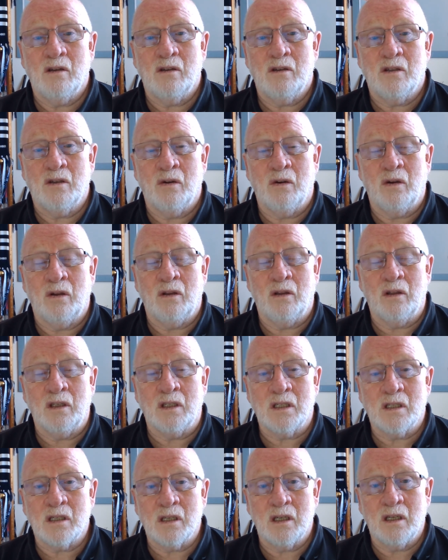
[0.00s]
during
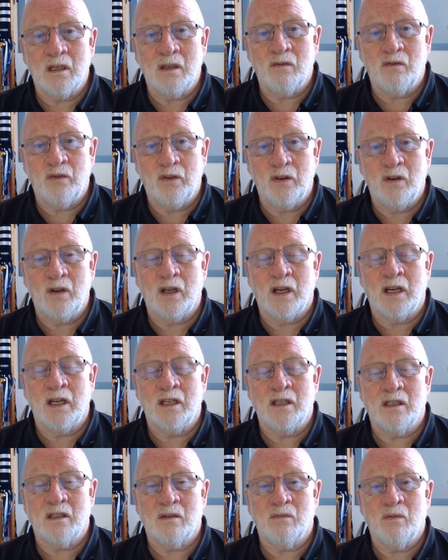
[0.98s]
this few
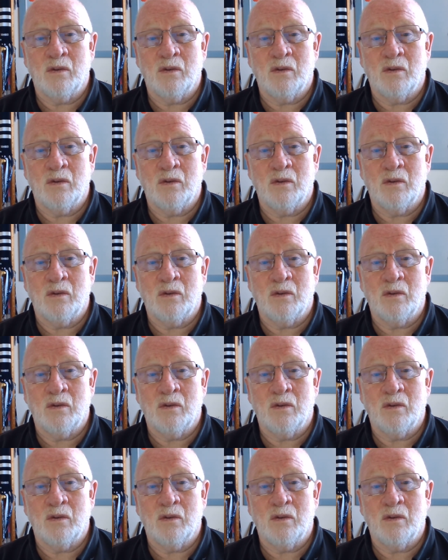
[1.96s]
days,